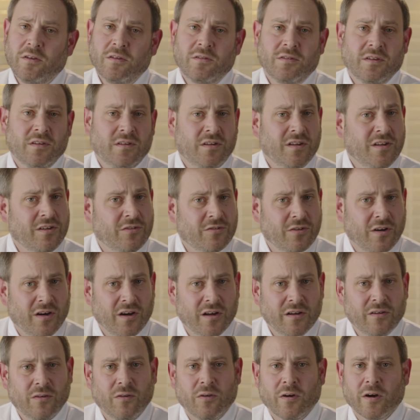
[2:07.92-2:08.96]
use a
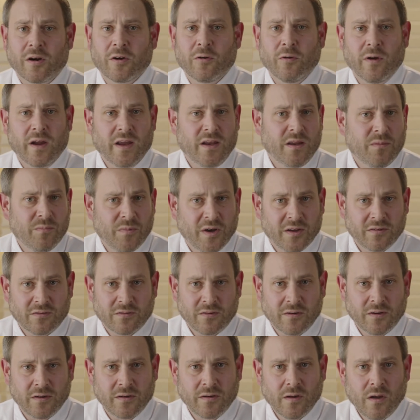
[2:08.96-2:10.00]
Dijon or a grainy
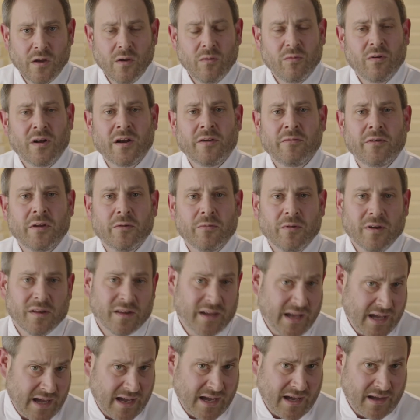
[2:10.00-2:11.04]
mustard, whatever you really
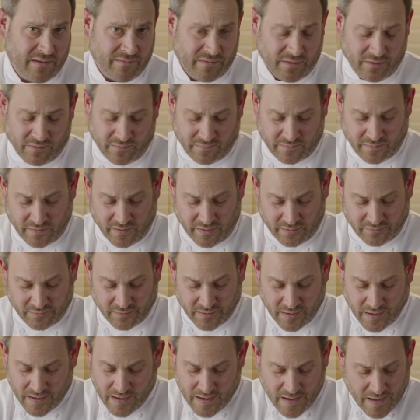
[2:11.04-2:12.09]
have in your fridge.
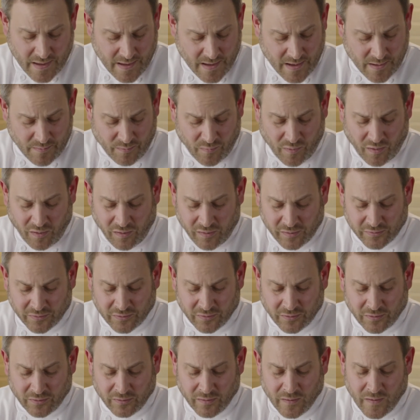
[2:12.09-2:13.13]

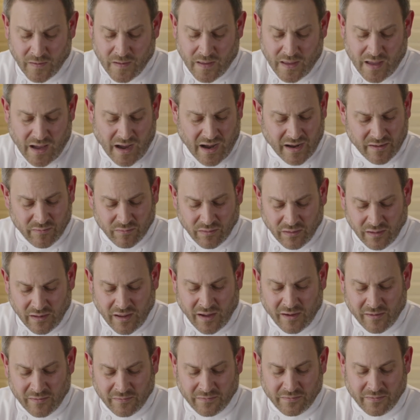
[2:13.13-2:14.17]
Also, I
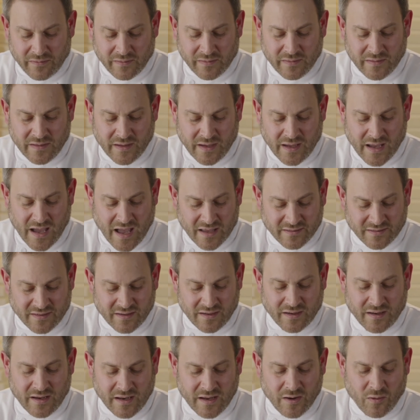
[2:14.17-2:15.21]
love the
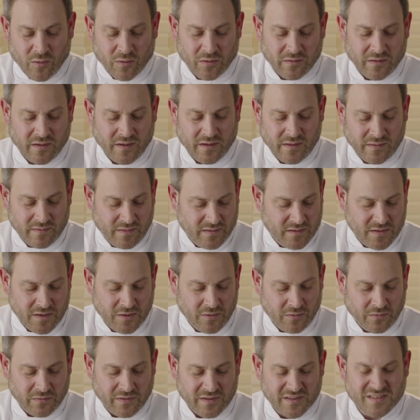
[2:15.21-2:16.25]
acidity or
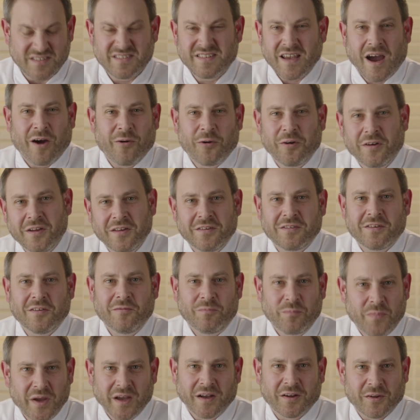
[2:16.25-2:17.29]
the sourness
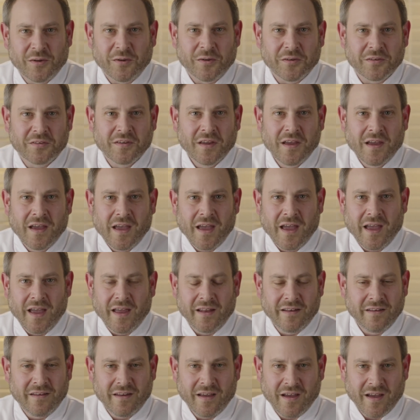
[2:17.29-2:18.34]
of pickles,
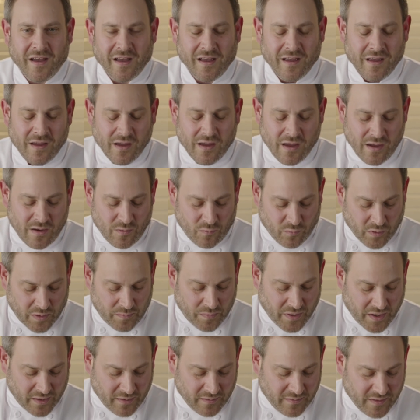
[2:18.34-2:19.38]
and what
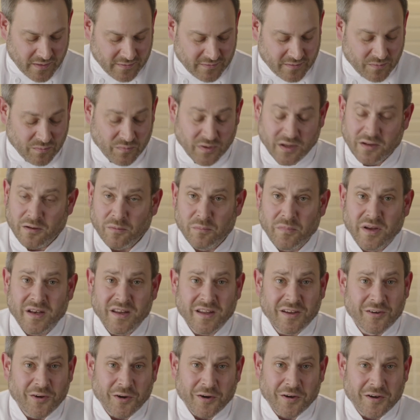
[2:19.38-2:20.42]
better than some little mini
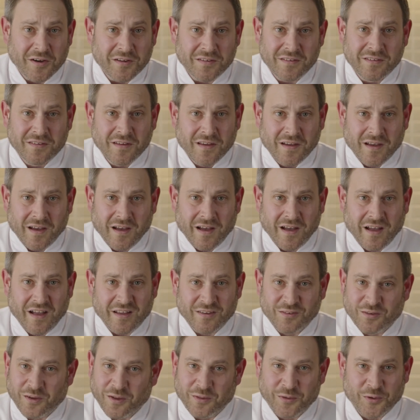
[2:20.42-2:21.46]
gherkins.
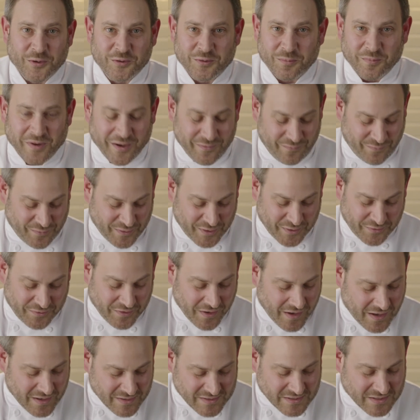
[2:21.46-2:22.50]
Saw those in my fridge,
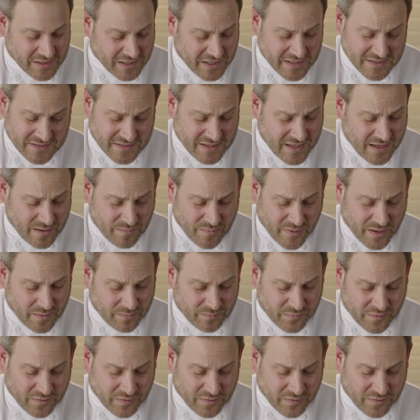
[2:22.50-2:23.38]
sliced them up,